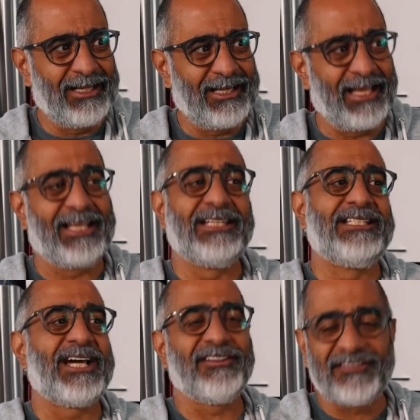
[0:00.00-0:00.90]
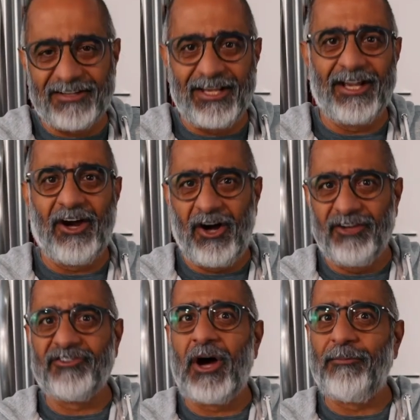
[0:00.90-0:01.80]
like a dusting
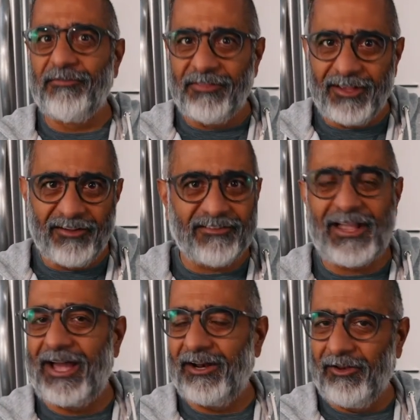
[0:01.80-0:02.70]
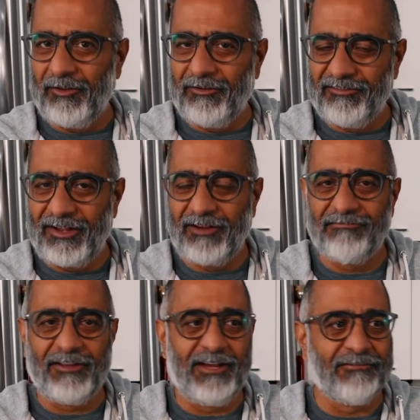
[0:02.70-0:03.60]
on top of things to add a little zing of
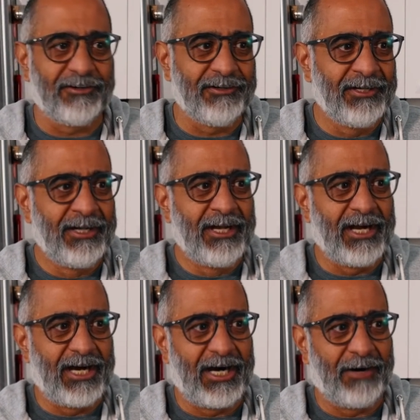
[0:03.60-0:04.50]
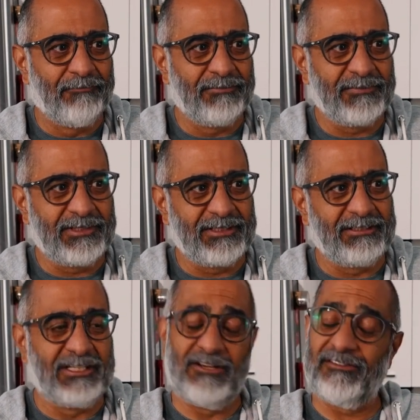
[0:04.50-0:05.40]
flavor.
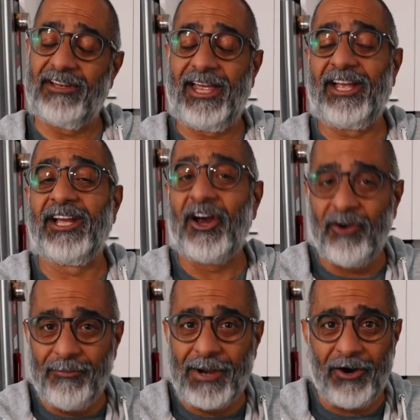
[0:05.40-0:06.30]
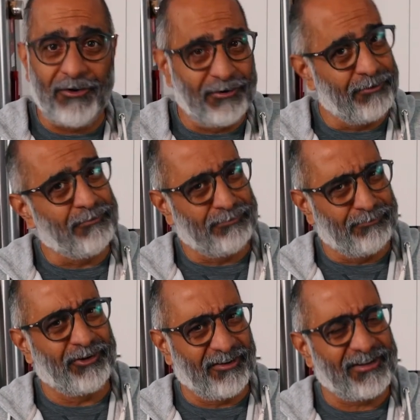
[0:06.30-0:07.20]
Use it like a curry powder,
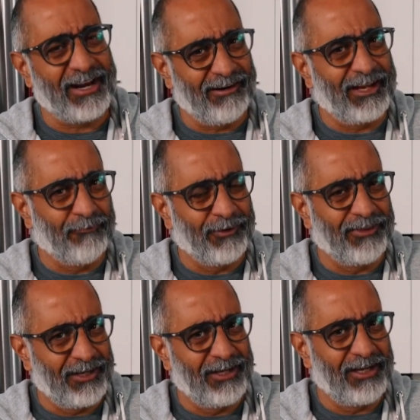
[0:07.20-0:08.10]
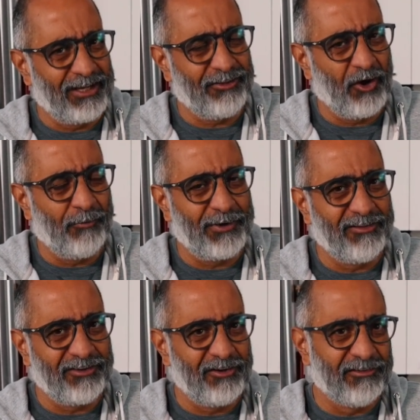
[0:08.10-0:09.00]
which is kind of like what the
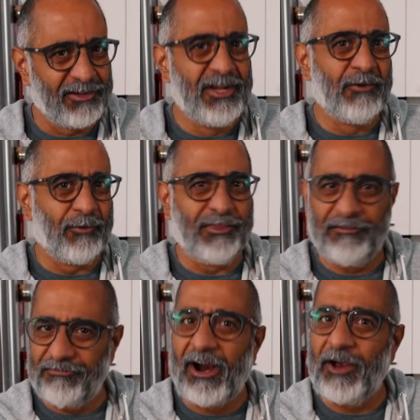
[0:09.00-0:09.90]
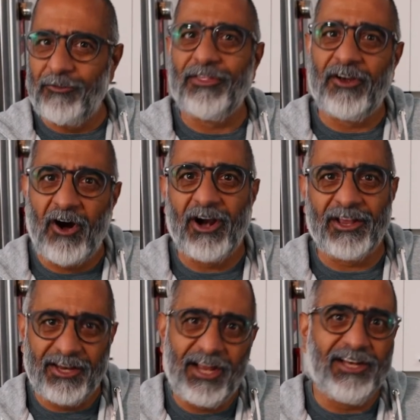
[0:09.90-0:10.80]
Ethiopians use, where they fry with
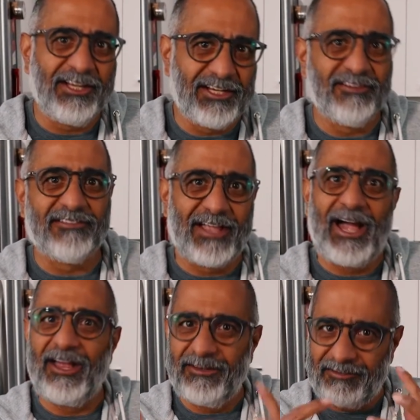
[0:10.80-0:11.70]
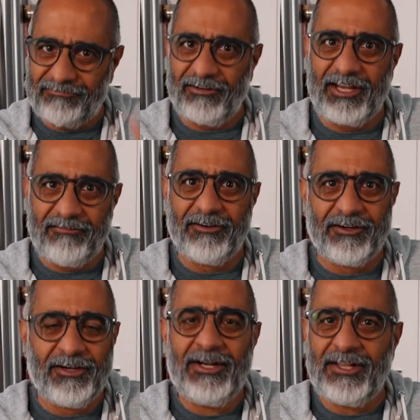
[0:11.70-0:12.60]
garlic and onions to
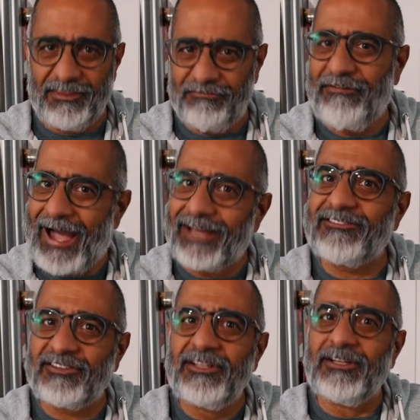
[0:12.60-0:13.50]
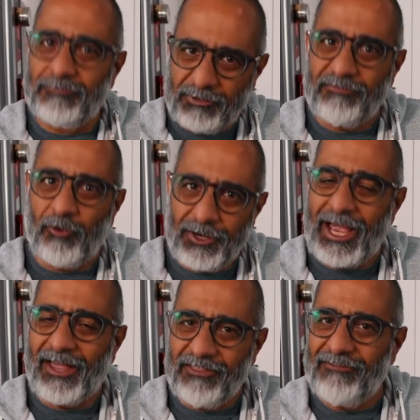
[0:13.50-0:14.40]
flavor the fat before you add the